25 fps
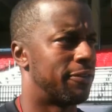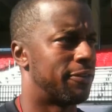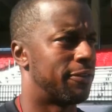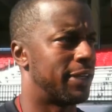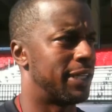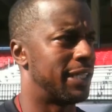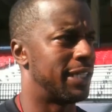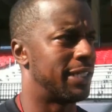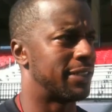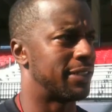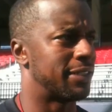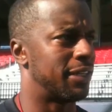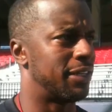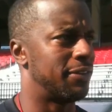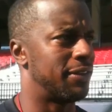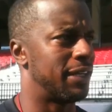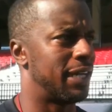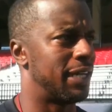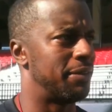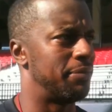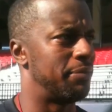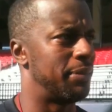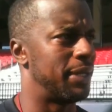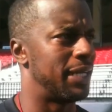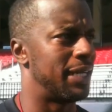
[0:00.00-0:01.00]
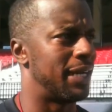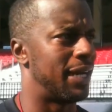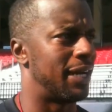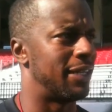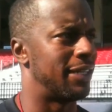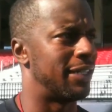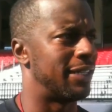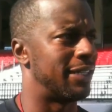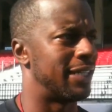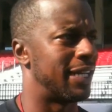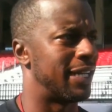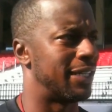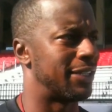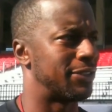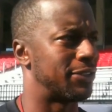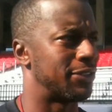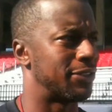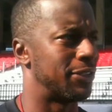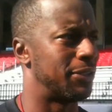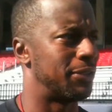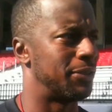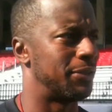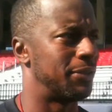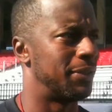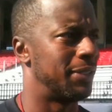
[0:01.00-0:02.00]
Freddie Soft hadn't been out here yet,
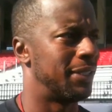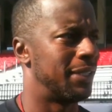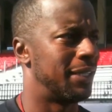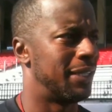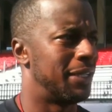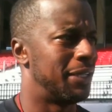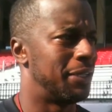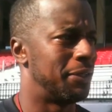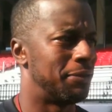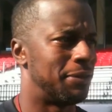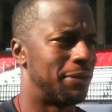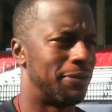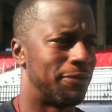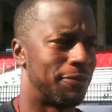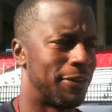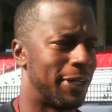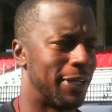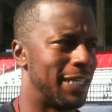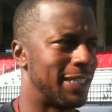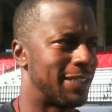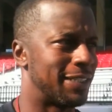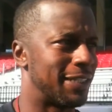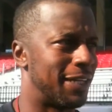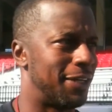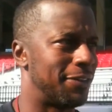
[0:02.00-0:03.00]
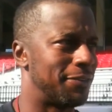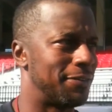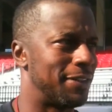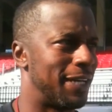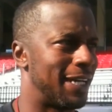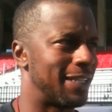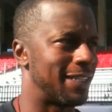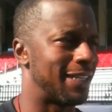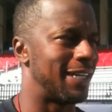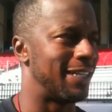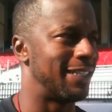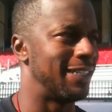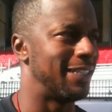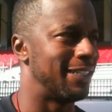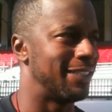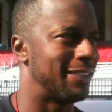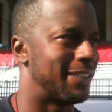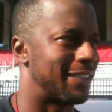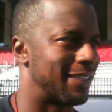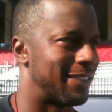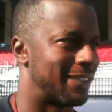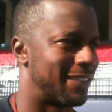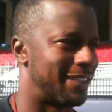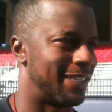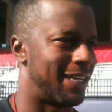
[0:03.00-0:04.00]
so when Freddie Soft's not out here,
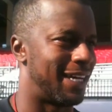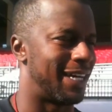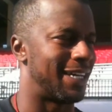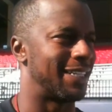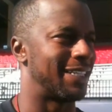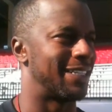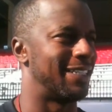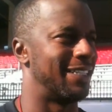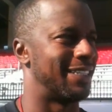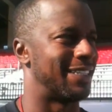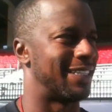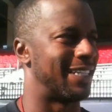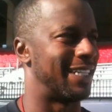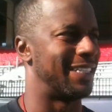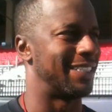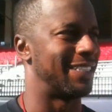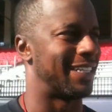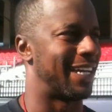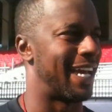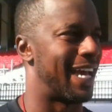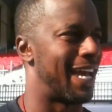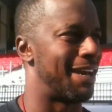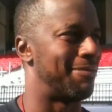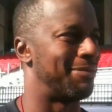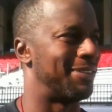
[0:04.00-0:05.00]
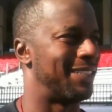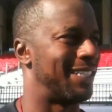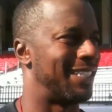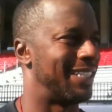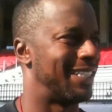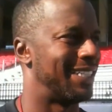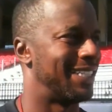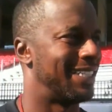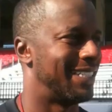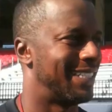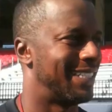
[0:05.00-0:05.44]
a lot of good things are happening.